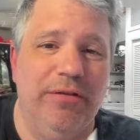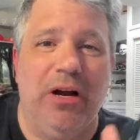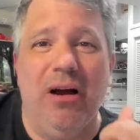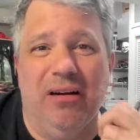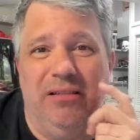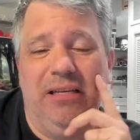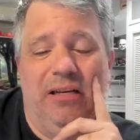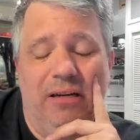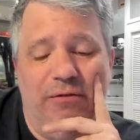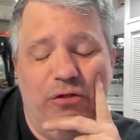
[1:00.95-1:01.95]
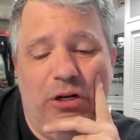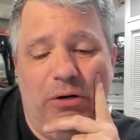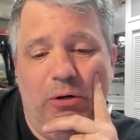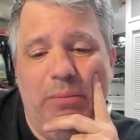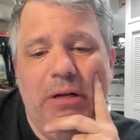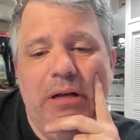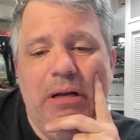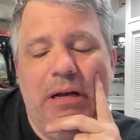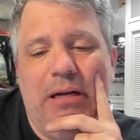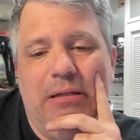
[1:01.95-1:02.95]
content of Job
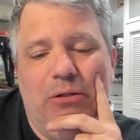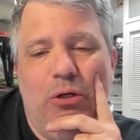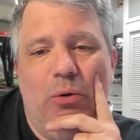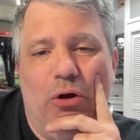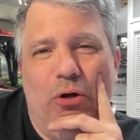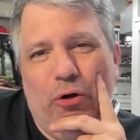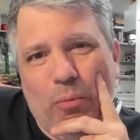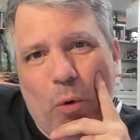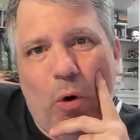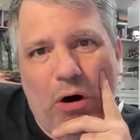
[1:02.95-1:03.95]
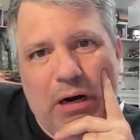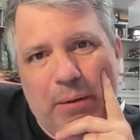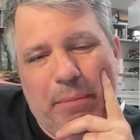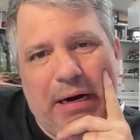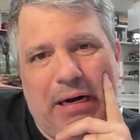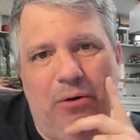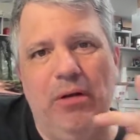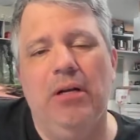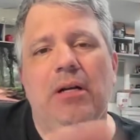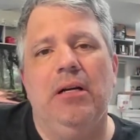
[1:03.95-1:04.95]
and to learn more about
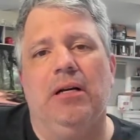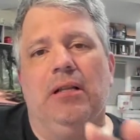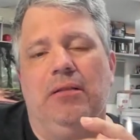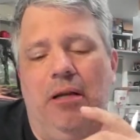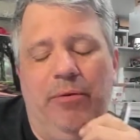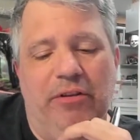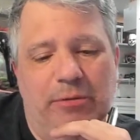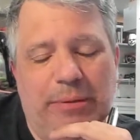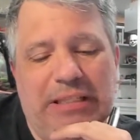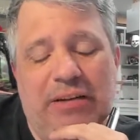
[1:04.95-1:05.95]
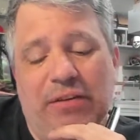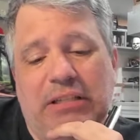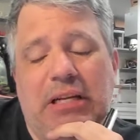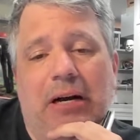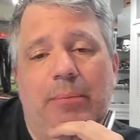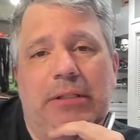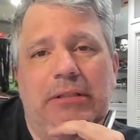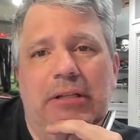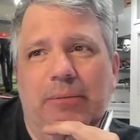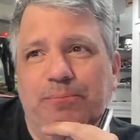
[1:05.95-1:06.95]
some of the specific topics
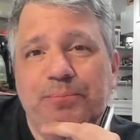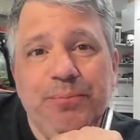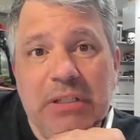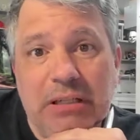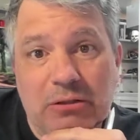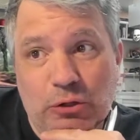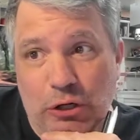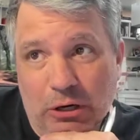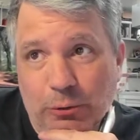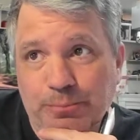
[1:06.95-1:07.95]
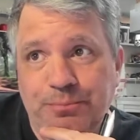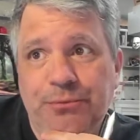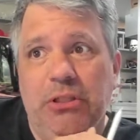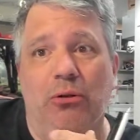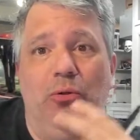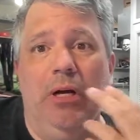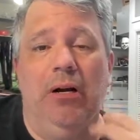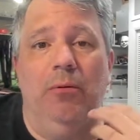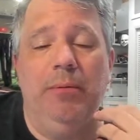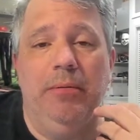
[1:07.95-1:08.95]
in Job. So to
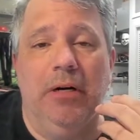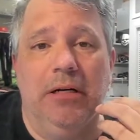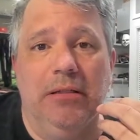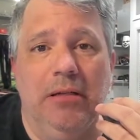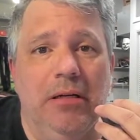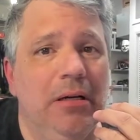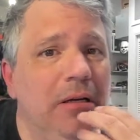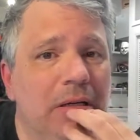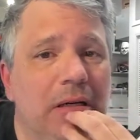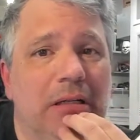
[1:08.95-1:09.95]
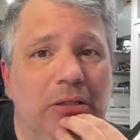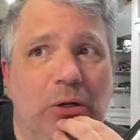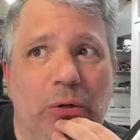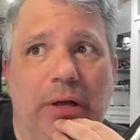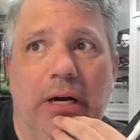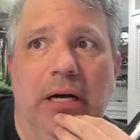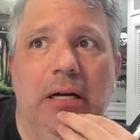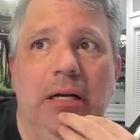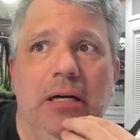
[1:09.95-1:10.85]
help do that,